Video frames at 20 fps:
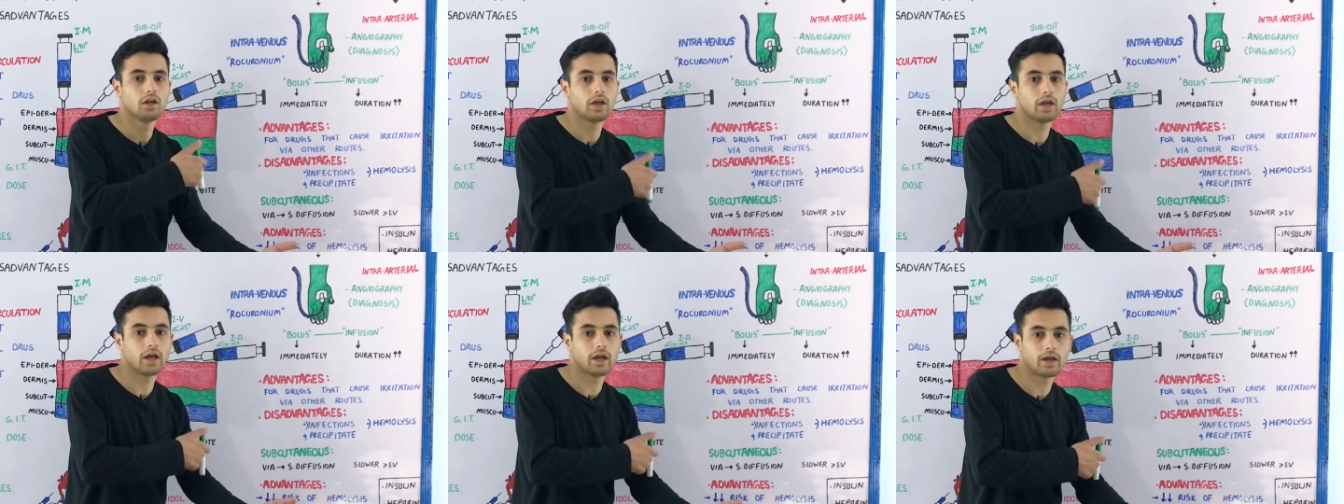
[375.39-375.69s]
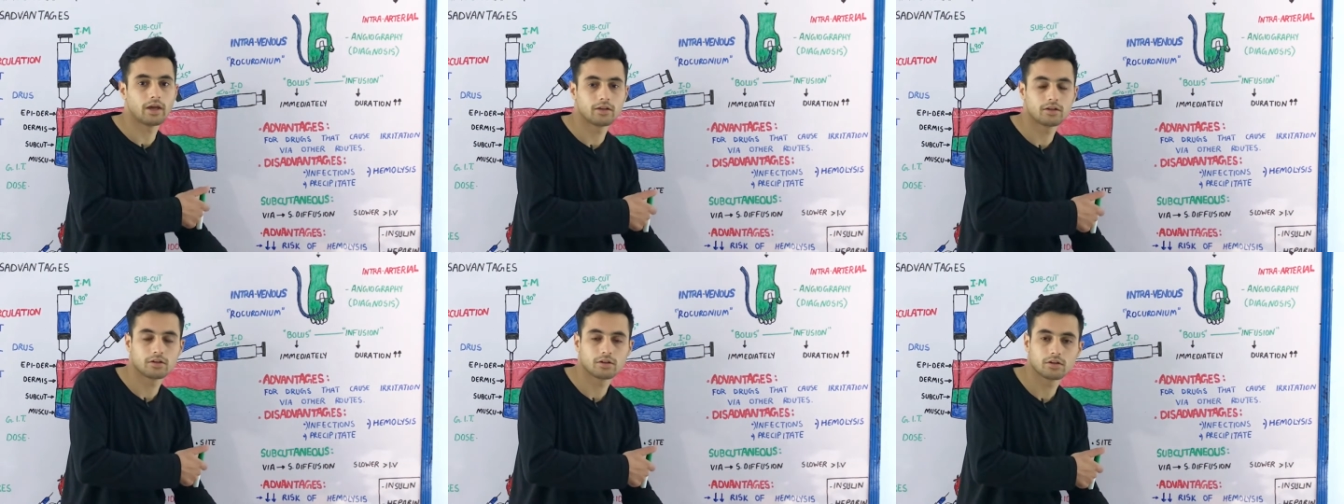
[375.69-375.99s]

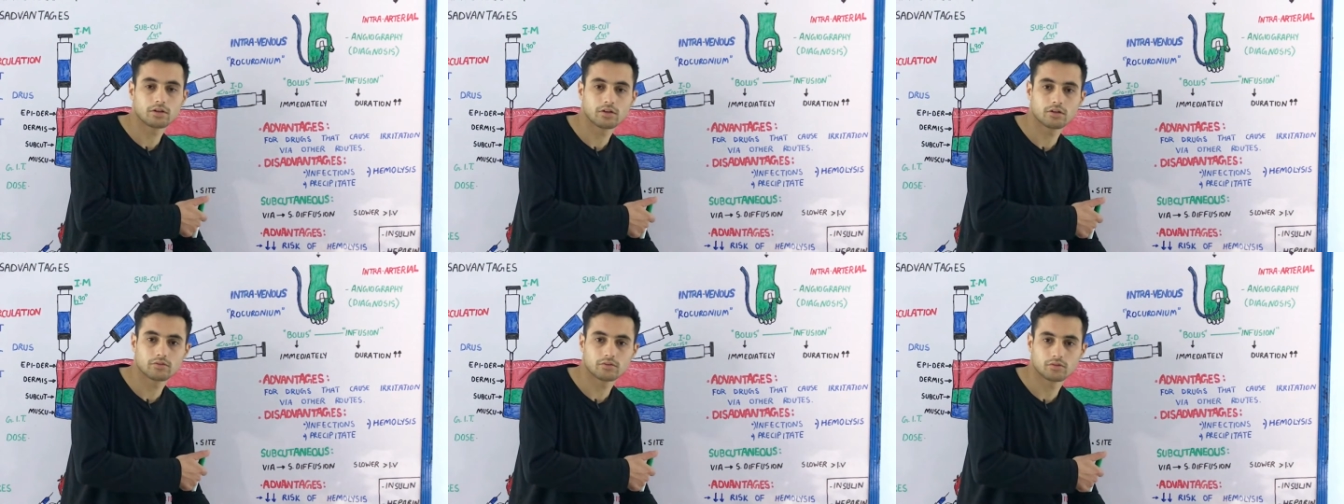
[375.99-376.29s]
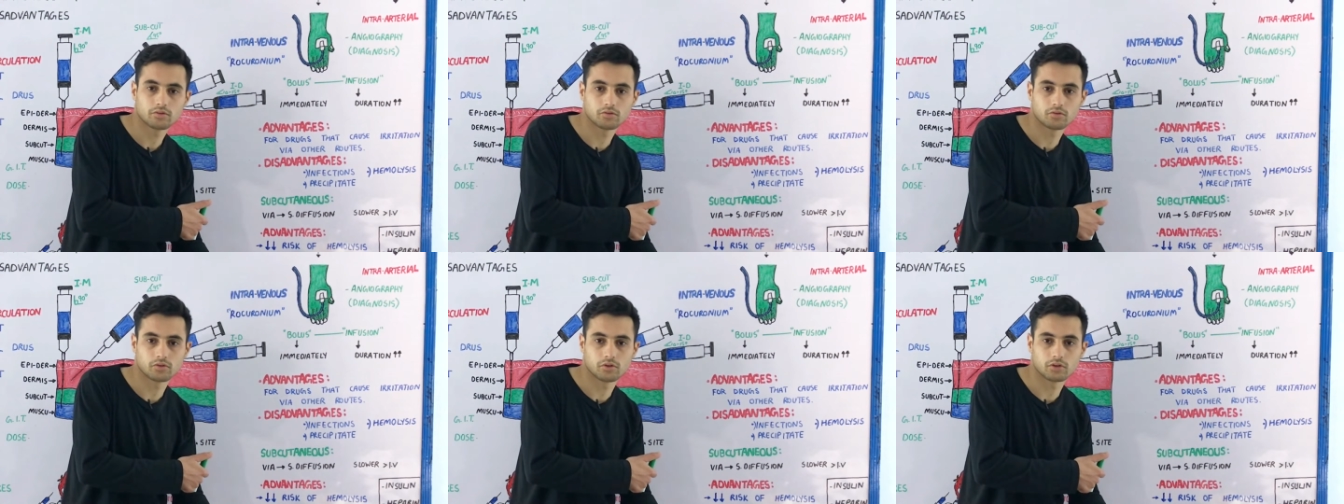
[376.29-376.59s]
and the
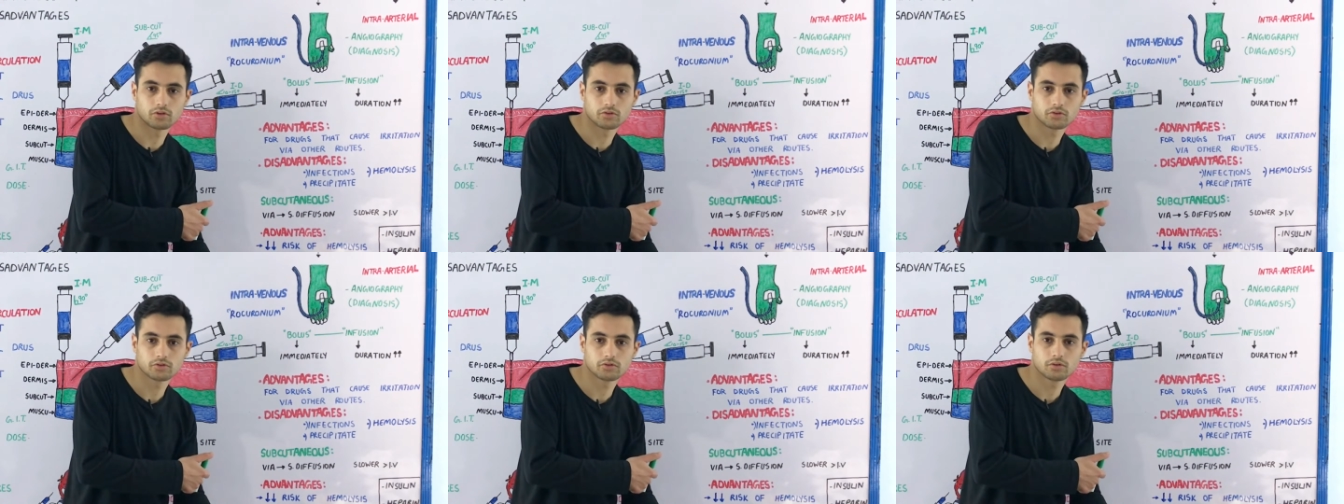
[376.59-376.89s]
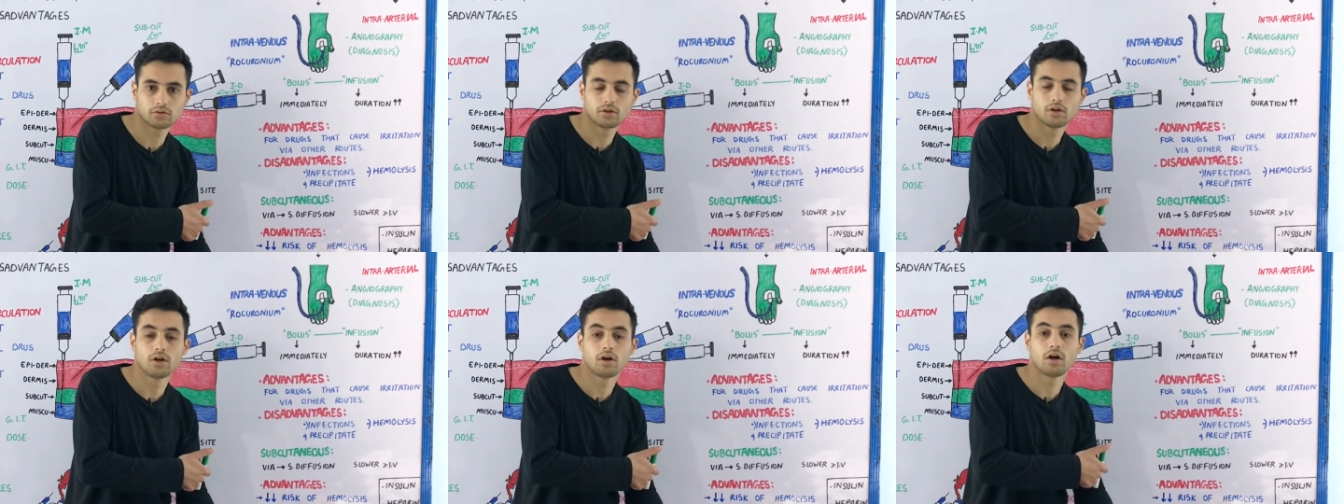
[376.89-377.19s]

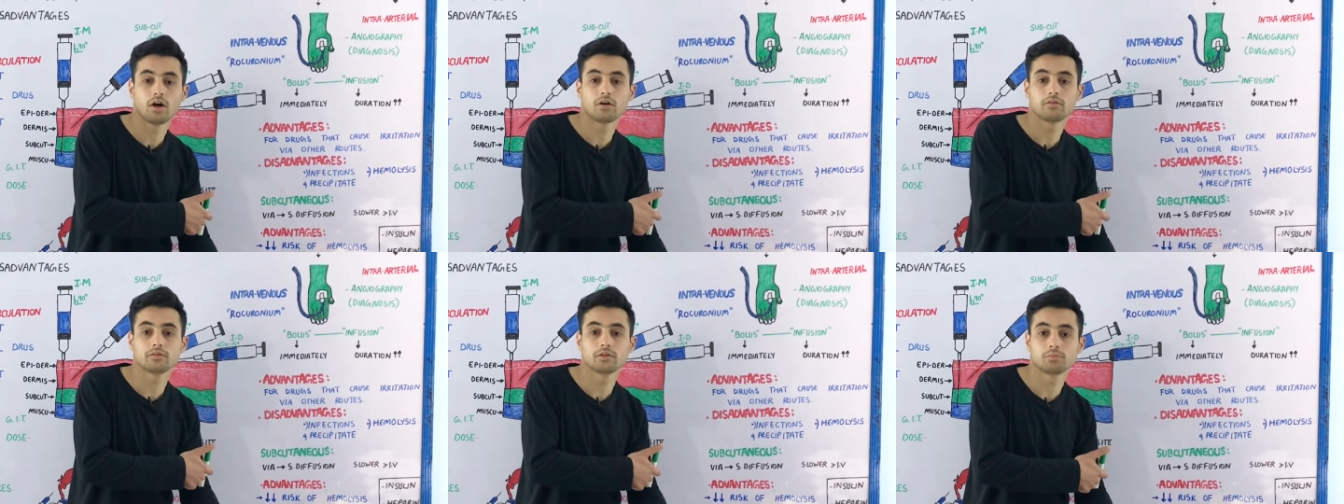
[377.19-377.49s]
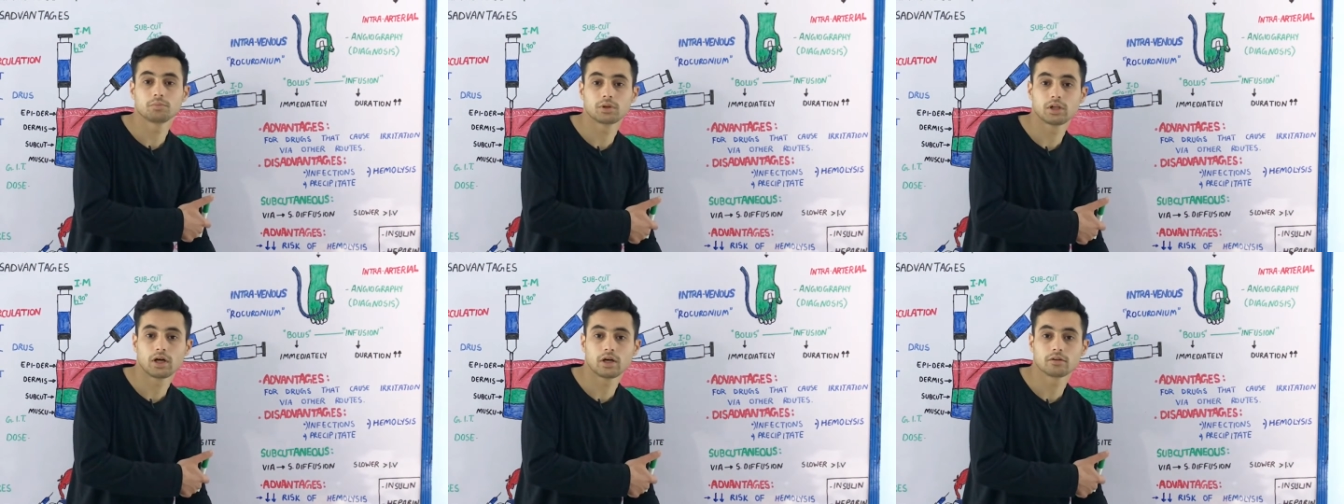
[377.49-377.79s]
concentration of the
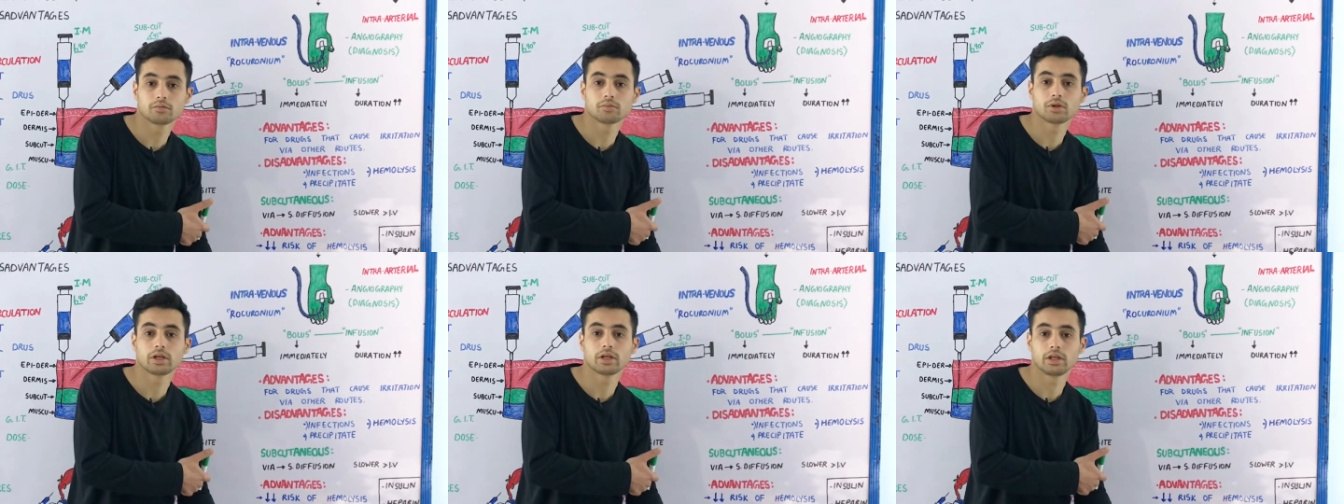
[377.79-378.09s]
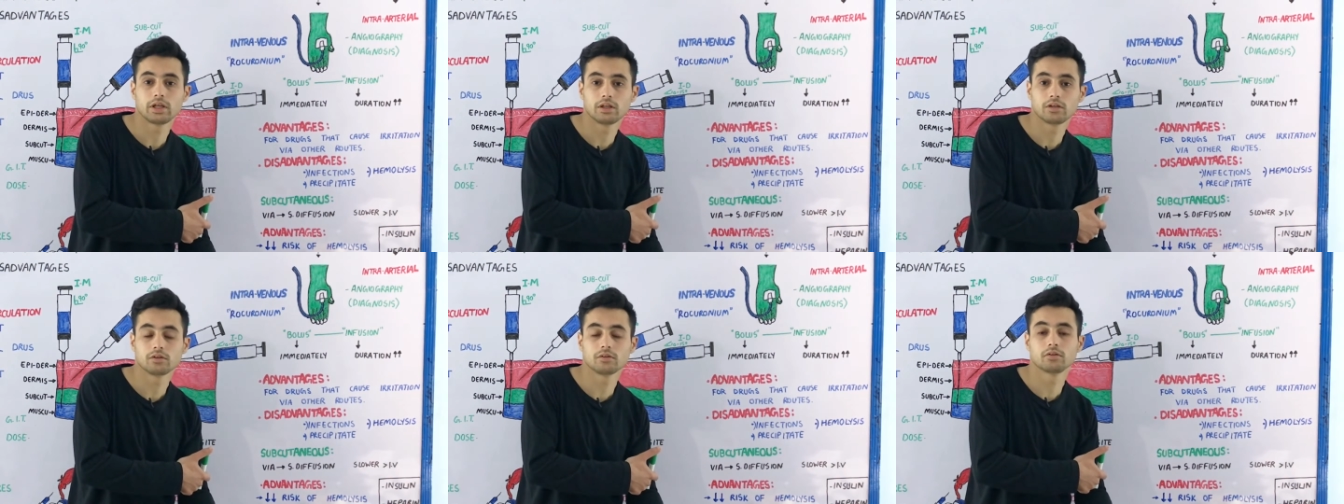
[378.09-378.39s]
plasma
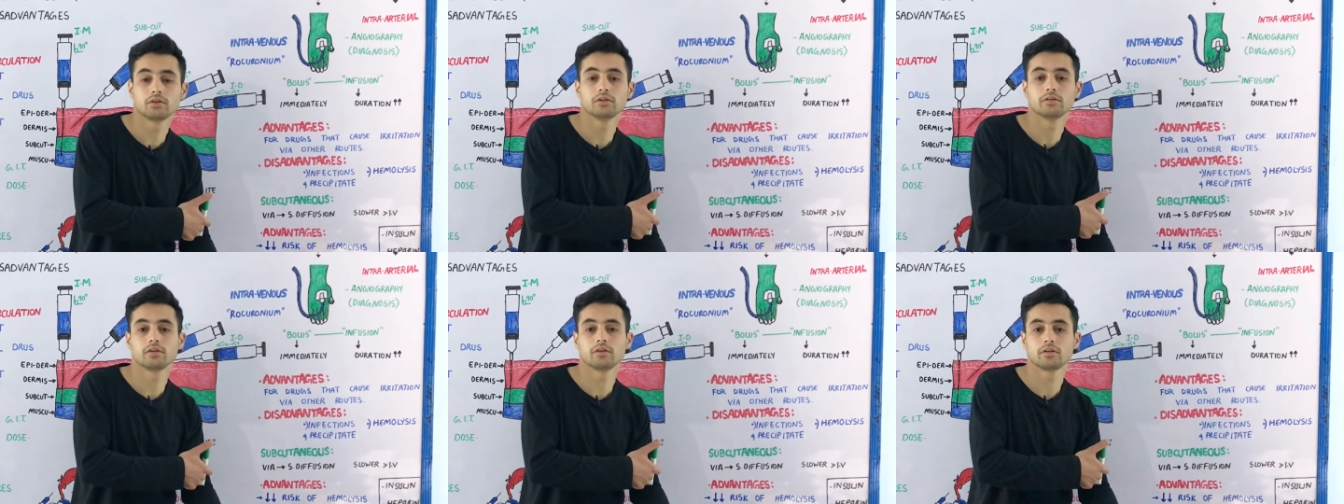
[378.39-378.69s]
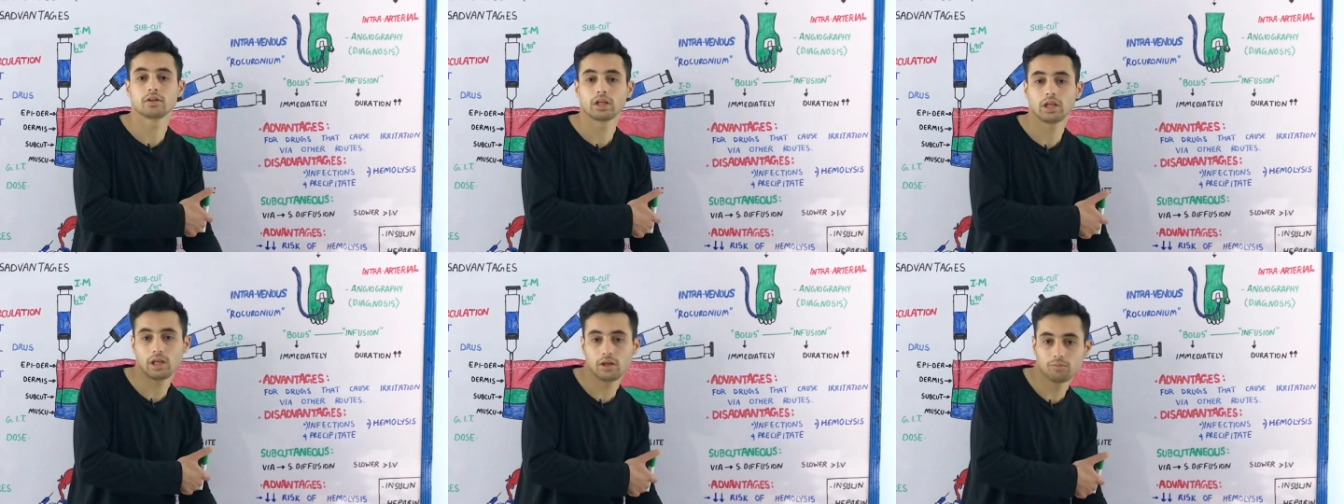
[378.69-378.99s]
increases
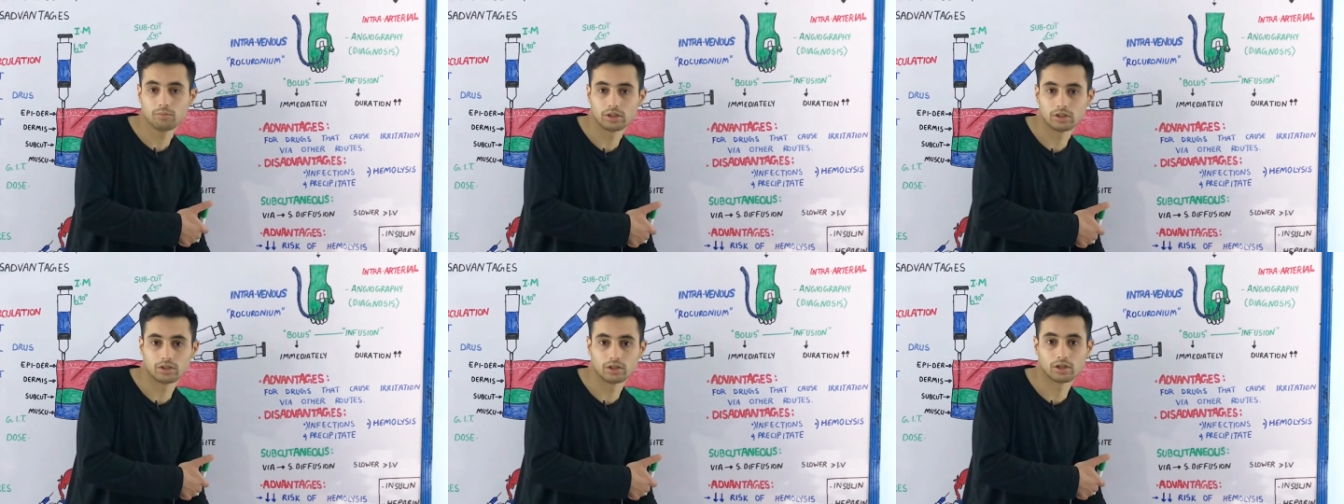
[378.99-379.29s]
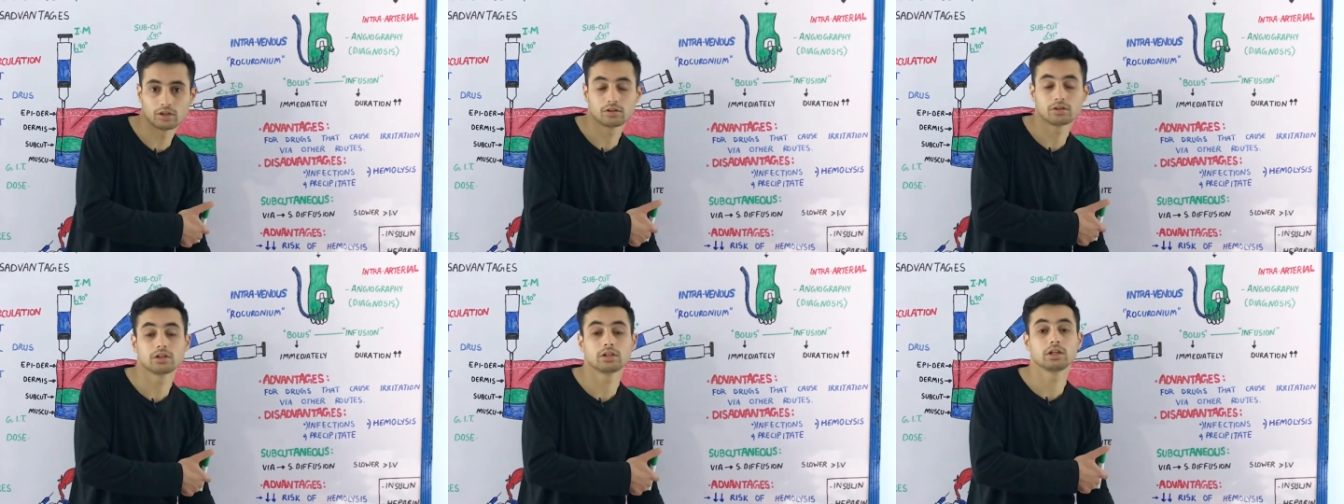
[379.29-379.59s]

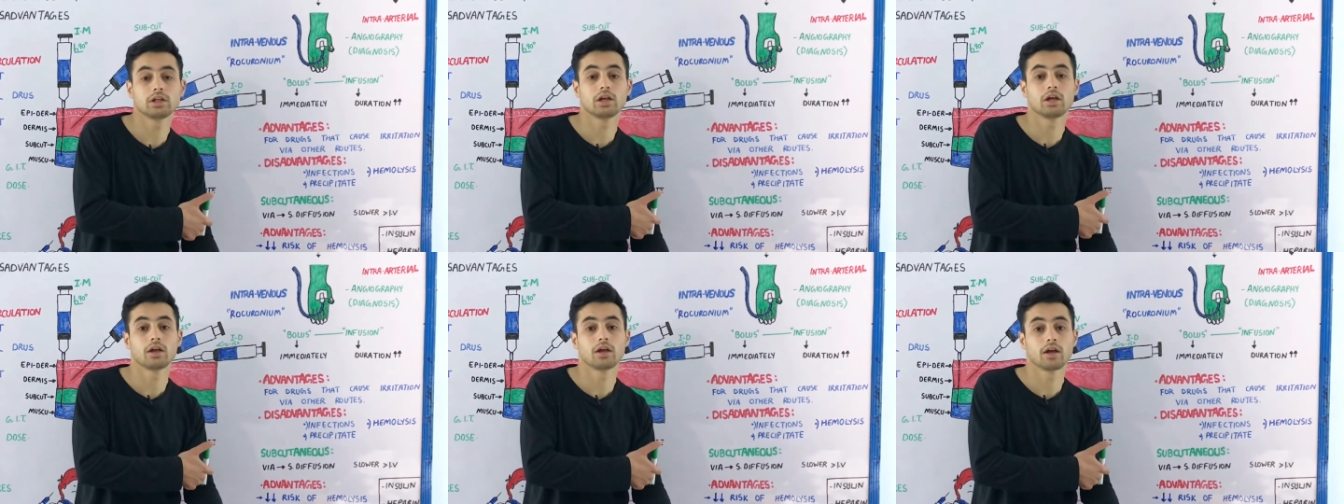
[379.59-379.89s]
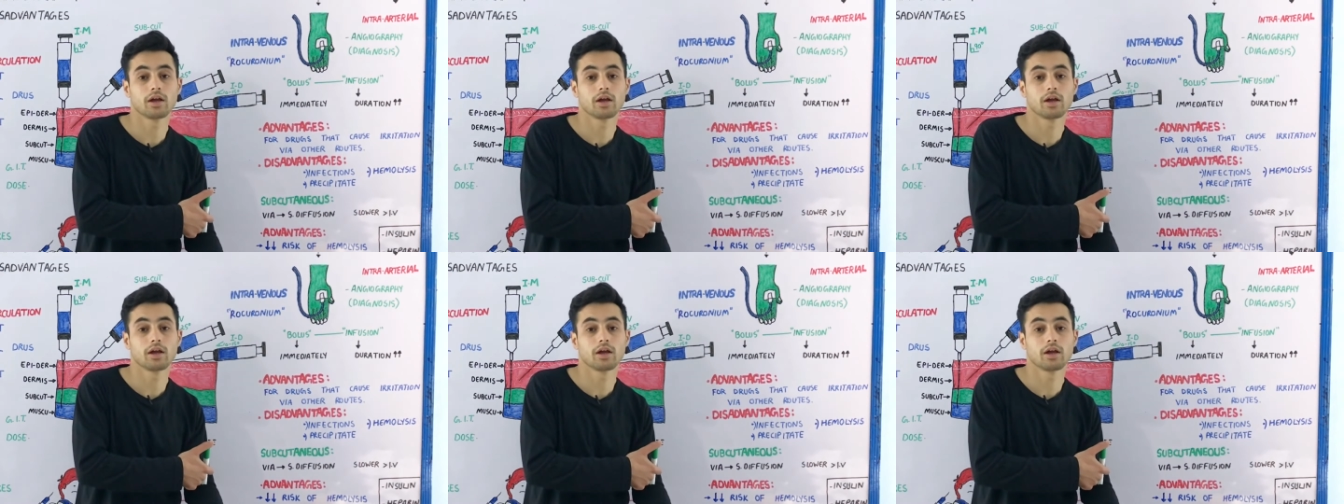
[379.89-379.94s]
immediately